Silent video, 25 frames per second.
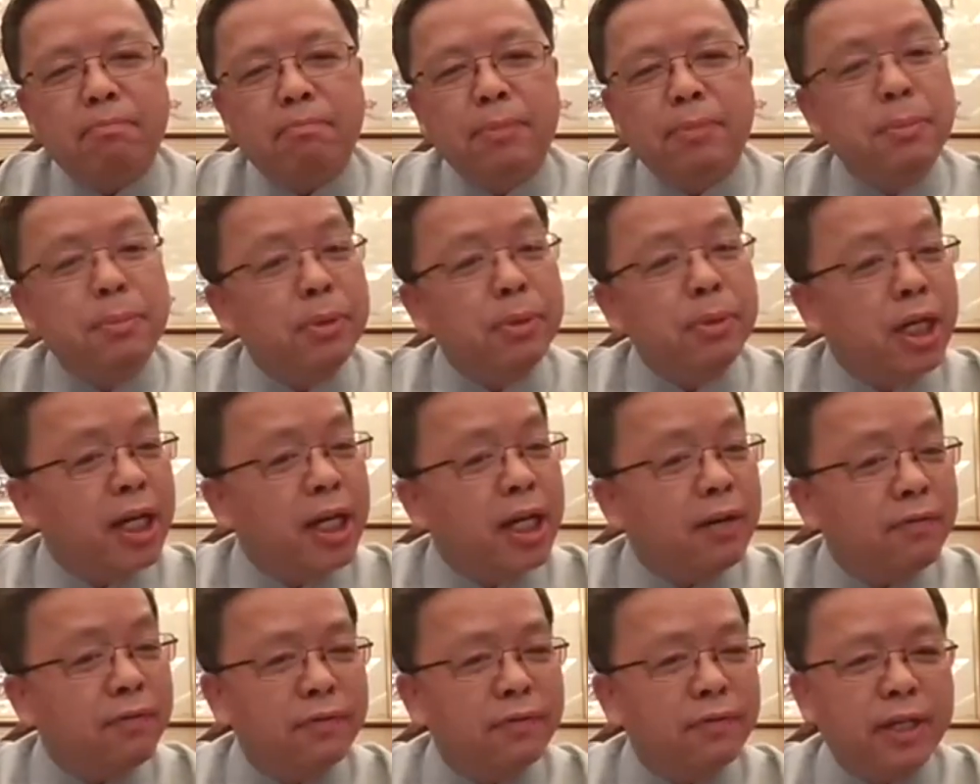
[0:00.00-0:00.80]
people
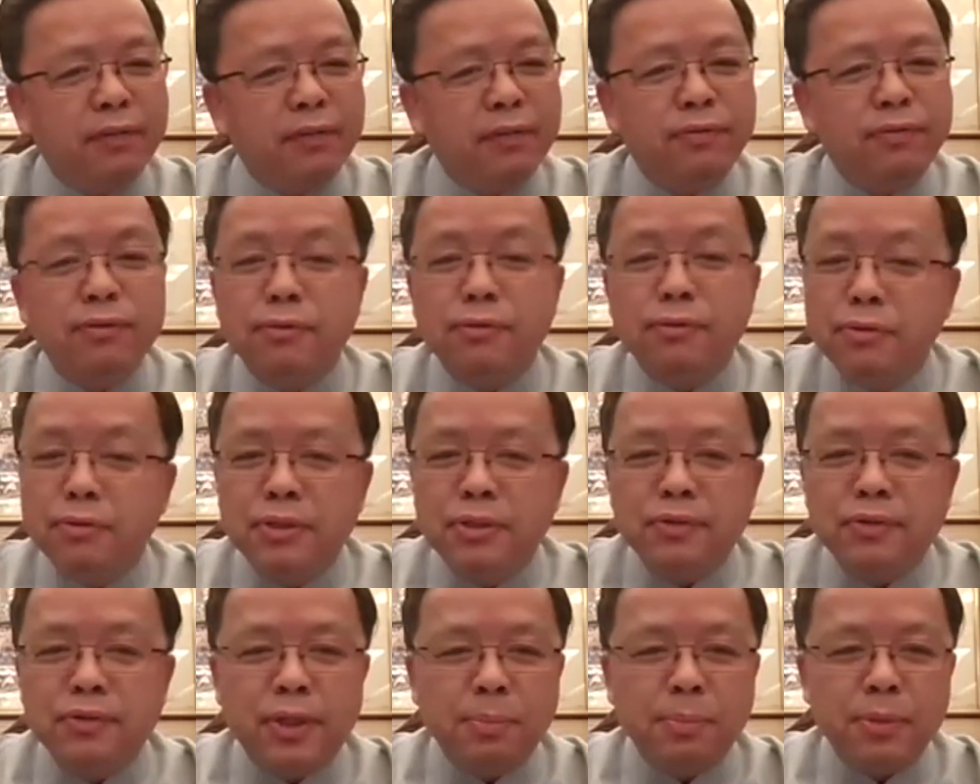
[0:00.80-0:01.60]
love the
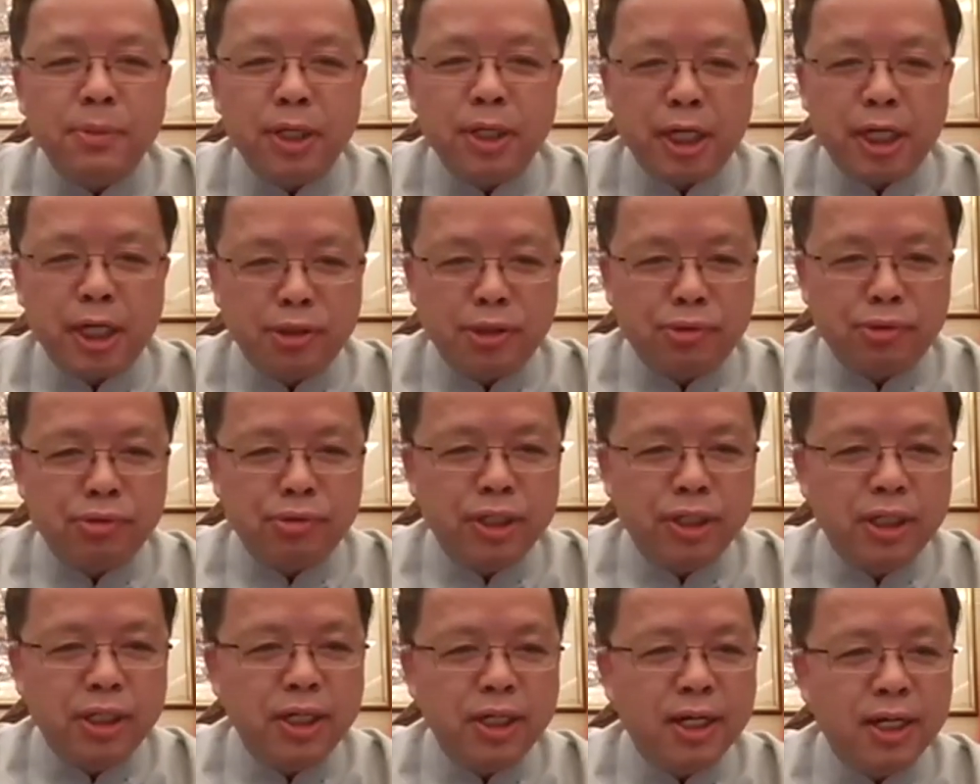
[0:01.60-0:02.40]
fruits from your
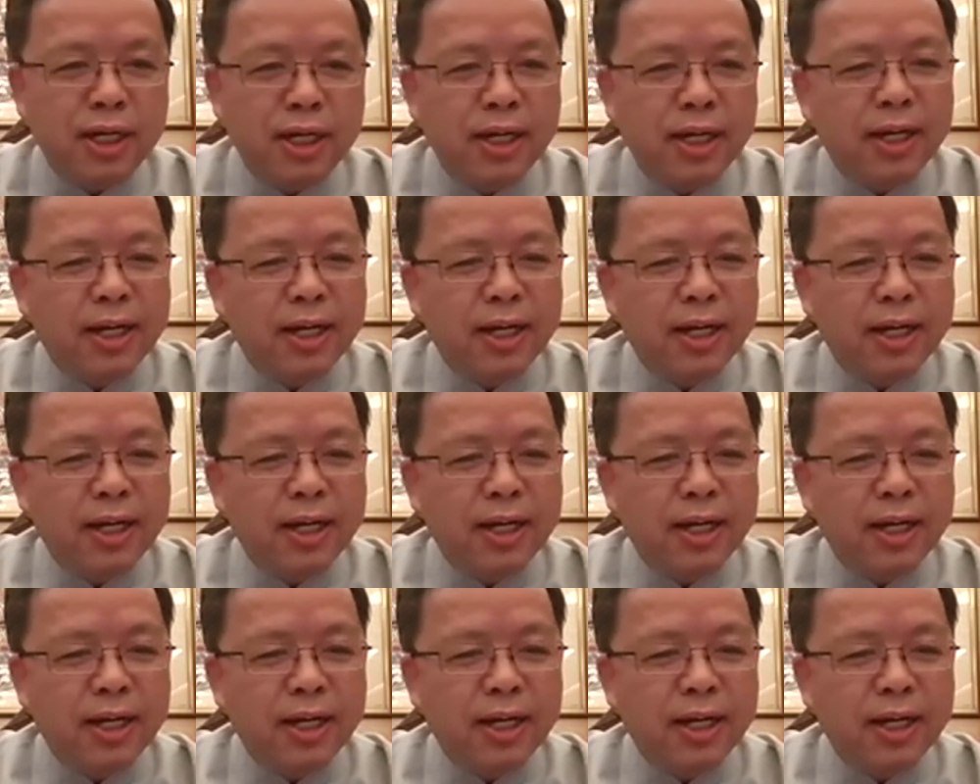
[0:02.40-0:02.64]
country.